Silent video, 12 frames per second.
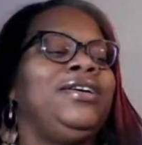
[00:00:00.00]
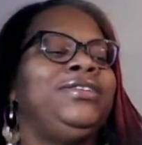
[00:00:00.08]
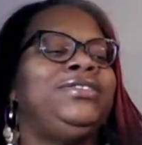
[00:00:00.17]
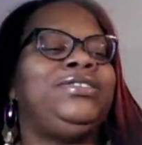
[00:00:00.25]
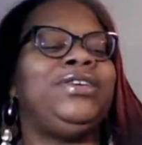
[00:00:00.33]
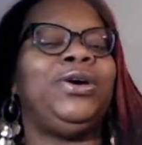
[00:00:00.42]

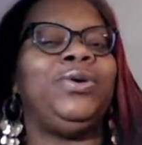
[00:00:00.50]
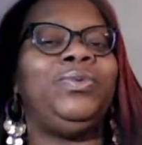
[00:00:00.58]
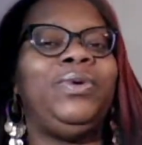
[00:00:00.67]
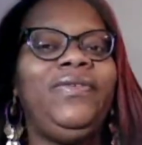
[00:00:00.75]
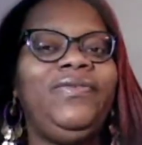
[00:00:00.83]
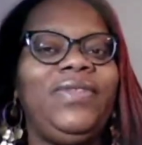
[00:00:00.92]
So,
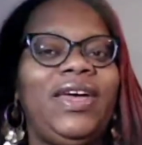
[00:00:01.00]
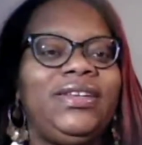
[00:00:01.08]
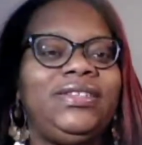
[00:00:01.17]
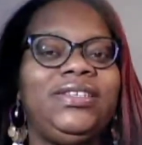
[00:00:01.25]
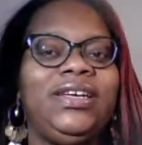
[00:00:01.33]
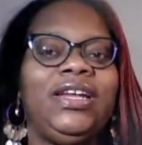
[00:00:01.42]
with that
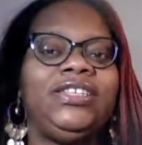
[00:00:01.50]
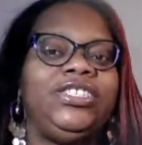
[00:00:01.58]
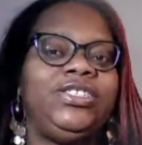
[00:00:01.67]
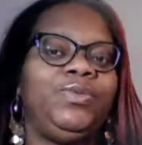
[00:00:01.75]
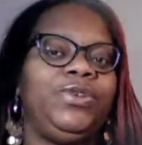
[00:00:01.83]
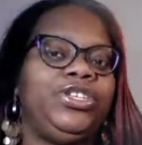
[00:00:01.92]
said, I
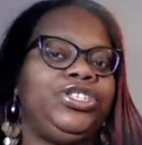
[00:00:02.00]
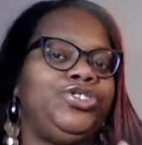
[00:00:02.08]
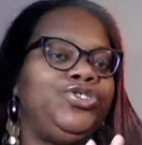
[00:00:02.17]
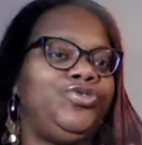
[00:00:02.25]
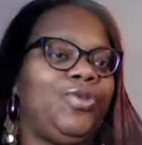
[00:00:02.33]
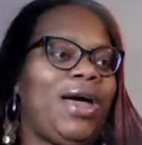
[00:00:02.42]
just wanted to
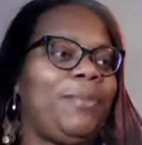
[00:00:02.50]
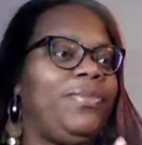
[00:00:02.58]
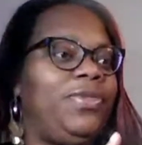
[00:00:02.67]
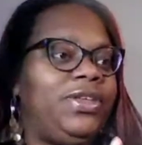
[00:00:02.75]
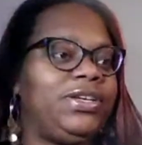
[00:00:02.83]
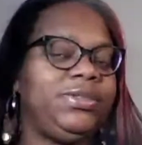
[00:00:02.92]
drop
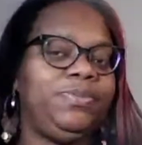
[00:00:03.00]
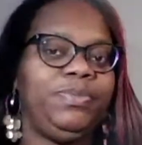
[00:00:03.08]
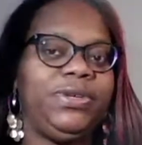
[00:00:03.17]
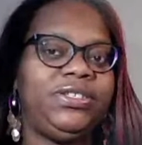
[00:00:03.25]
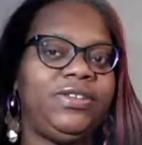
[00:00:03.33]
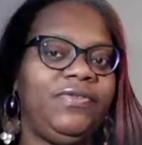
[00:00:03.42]
this
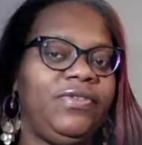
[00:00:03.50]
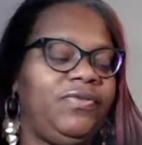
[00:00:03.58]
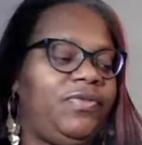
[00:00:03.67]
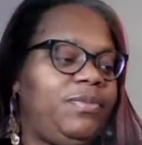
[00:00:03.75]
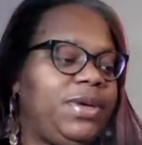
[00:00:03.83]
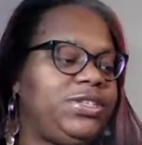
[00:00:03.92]
piece of
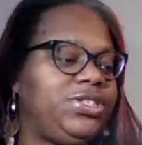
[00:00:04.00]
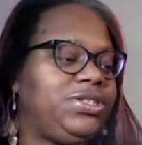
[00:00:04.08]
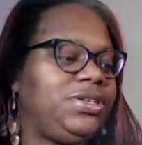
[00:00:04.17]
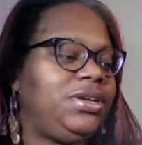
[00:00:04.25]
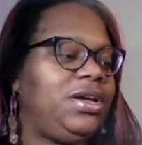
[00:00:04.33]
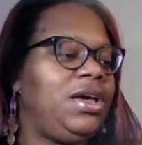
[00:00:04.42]

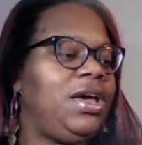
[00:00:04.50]
information.